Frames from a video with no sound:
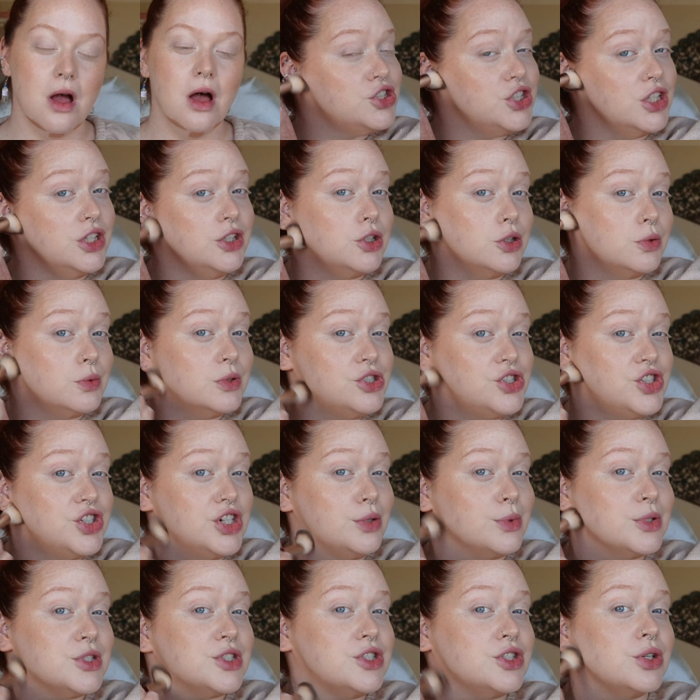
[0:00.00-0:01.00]
She knew what she
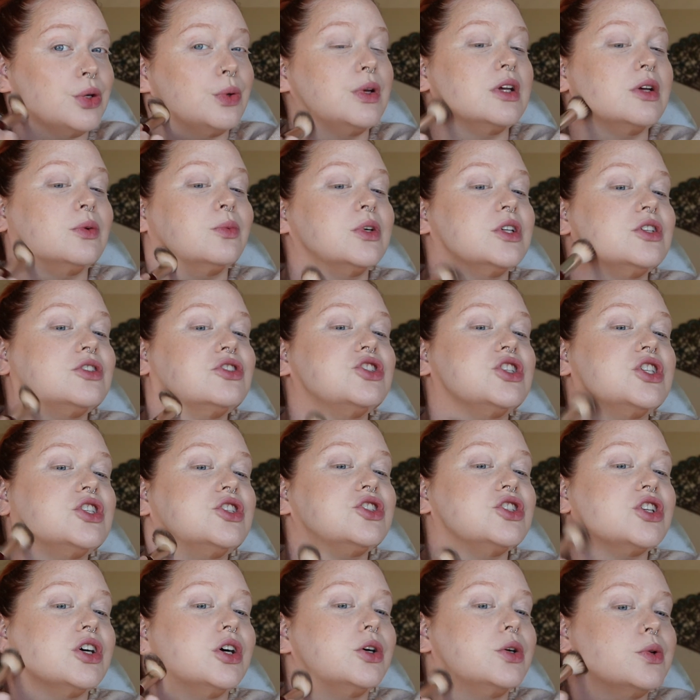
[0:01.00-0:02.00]
was doing when she
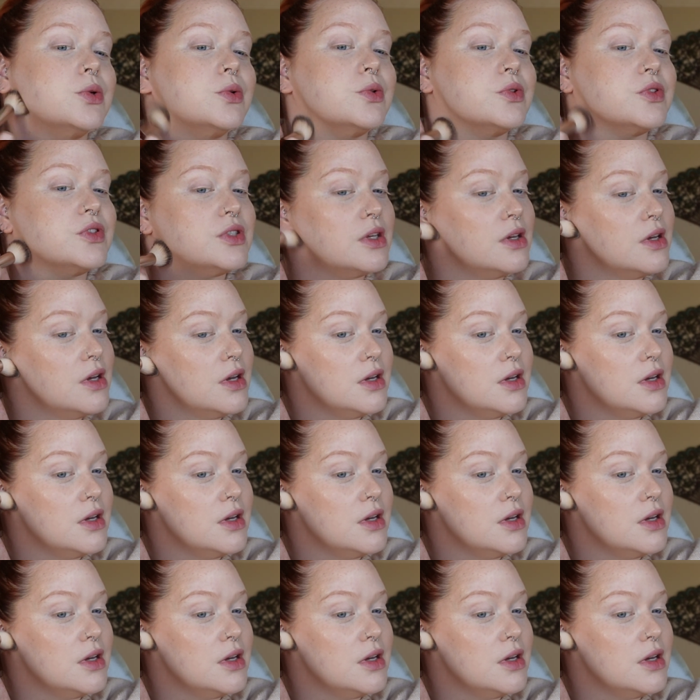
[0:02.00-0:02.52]
chose